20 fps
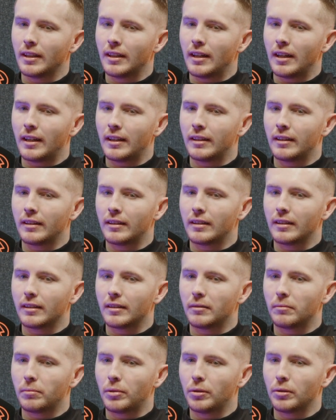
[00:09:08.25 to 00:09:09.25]
And
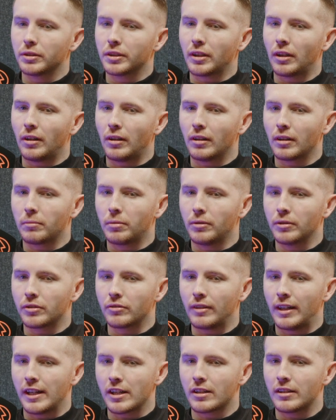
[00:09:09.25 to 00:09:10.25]
post hoc,
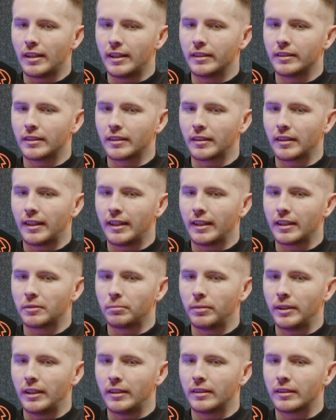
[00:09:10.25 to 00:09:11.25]
post-rationalising that
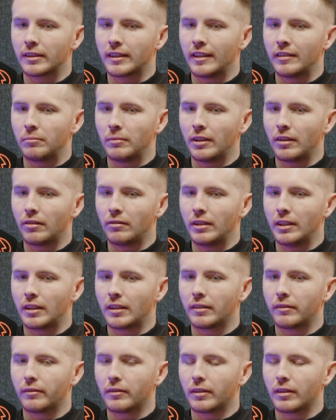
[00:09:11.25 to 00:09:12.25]
experience gave me 3
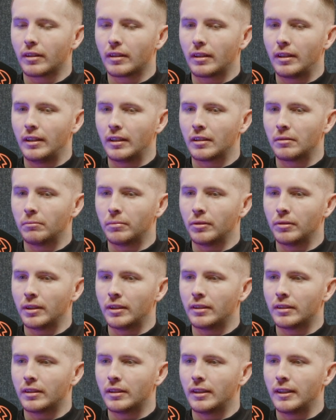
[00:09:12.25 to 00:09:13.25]
key
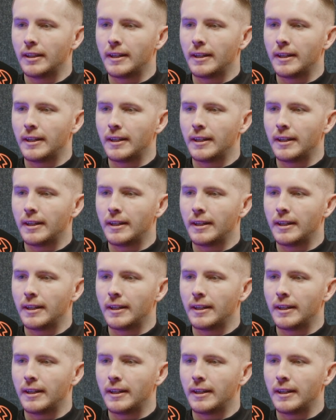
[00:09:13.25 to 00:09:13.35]
components.